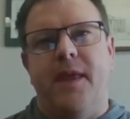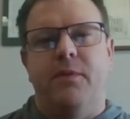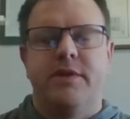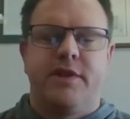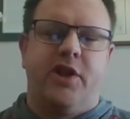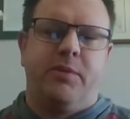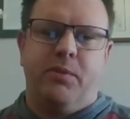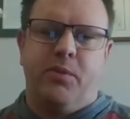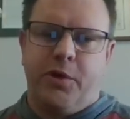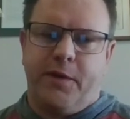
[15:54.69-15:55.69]
That one's a little bit
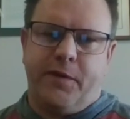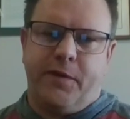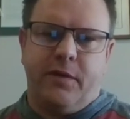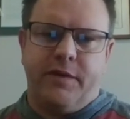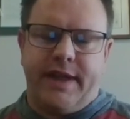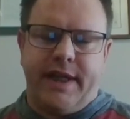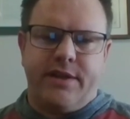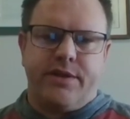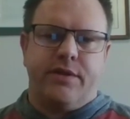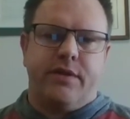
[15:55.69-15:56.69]
more difficult to
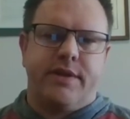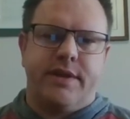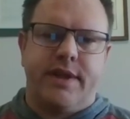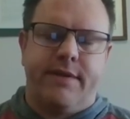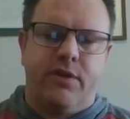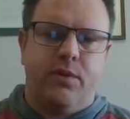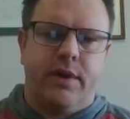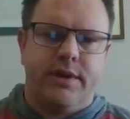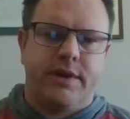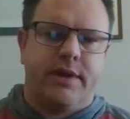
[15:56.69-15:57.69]
answer since
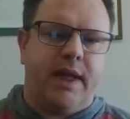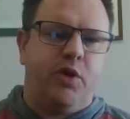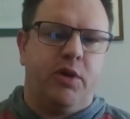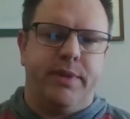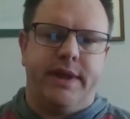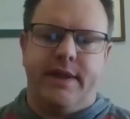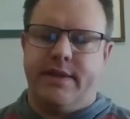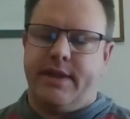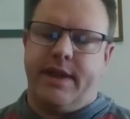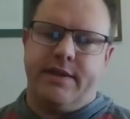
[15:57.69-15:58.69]
everyone's claim year
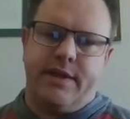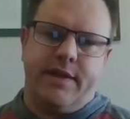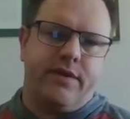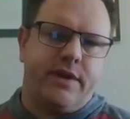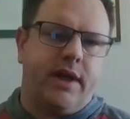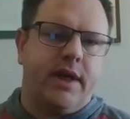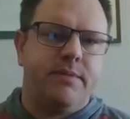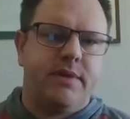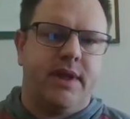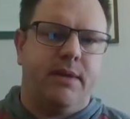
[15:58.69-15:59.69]
begins and ends at different
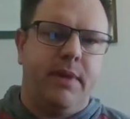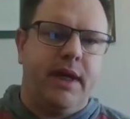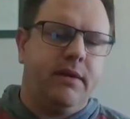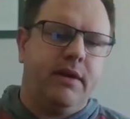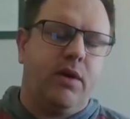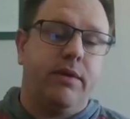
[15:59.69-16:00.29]
times, and it may